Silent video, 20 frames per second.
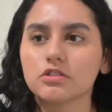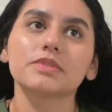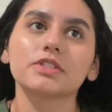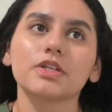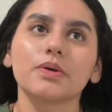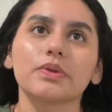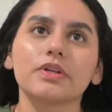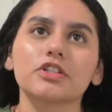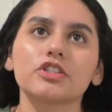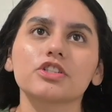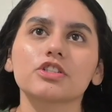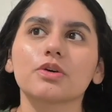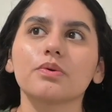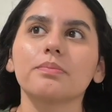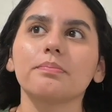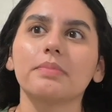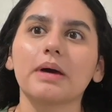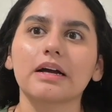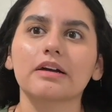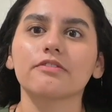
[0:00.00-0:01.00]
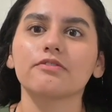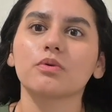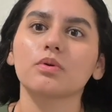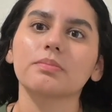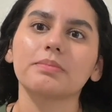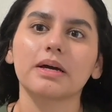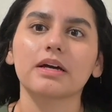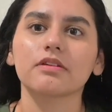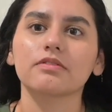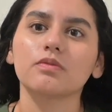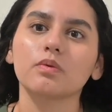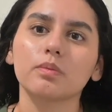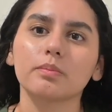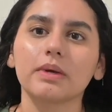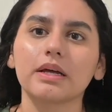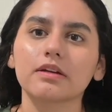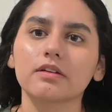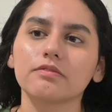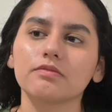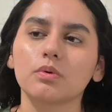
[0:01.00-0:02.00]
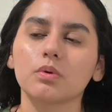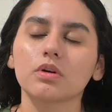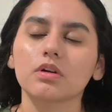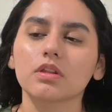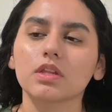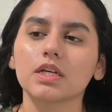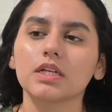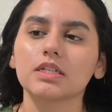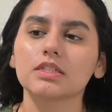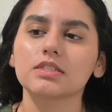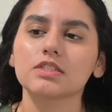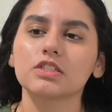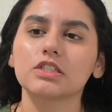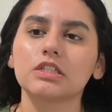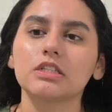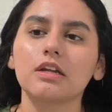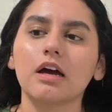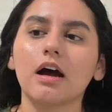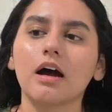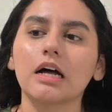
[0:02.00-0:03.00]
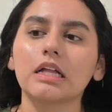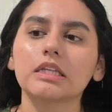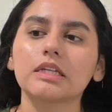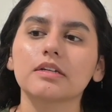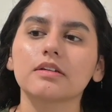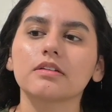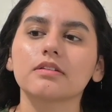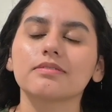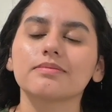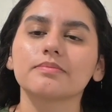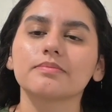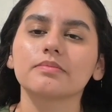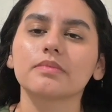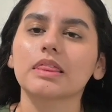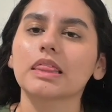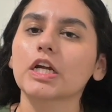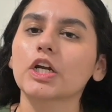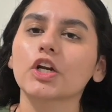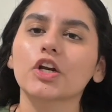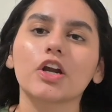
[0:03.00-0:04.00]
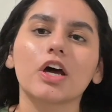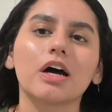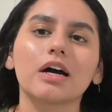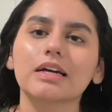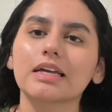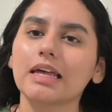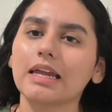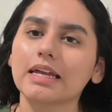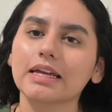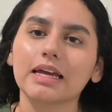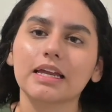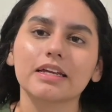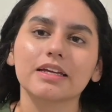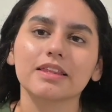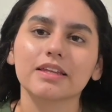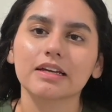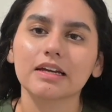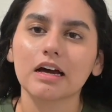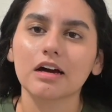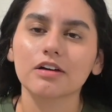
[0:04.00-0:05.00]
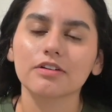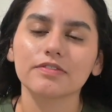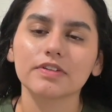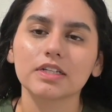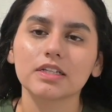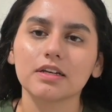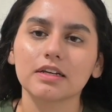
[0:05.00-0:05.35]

So they're just going back and forth, back and forth, back and forth, and it's not like they're not getting anything out of it.